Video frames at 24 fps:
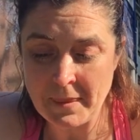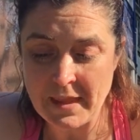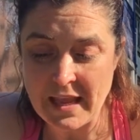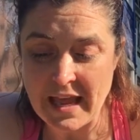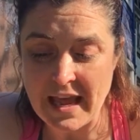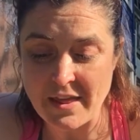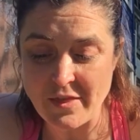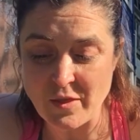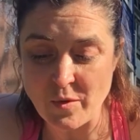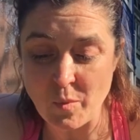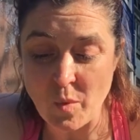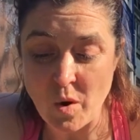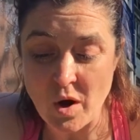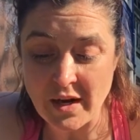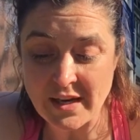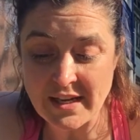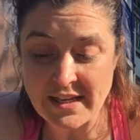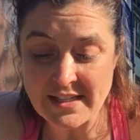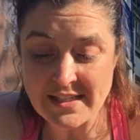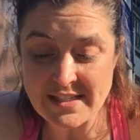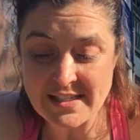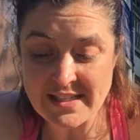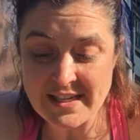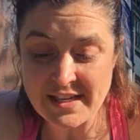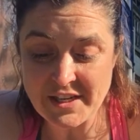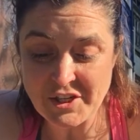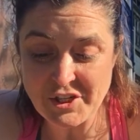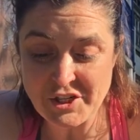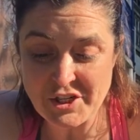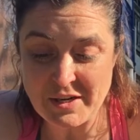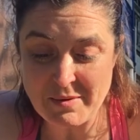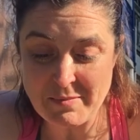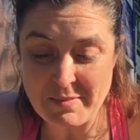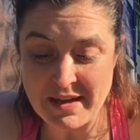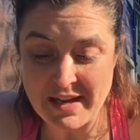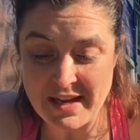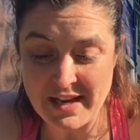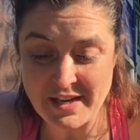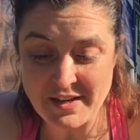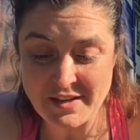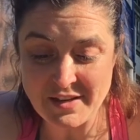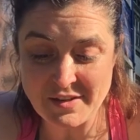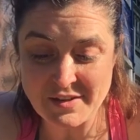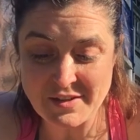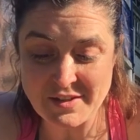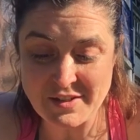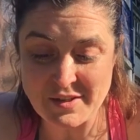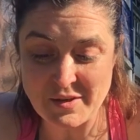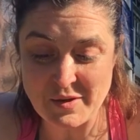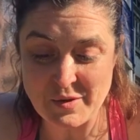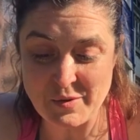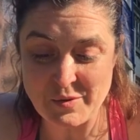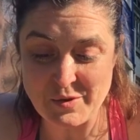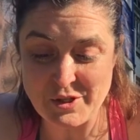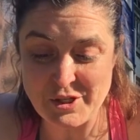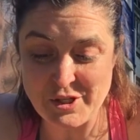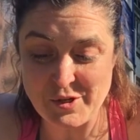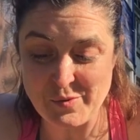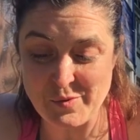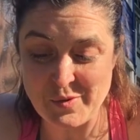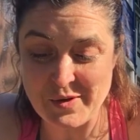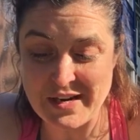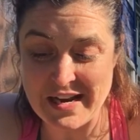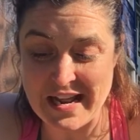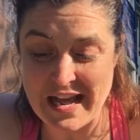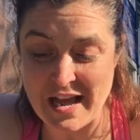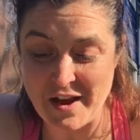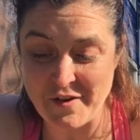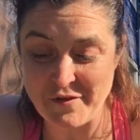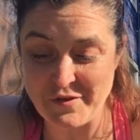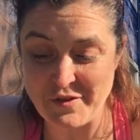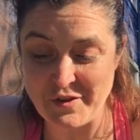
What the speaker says: And the walking stick she made so she wouldn't have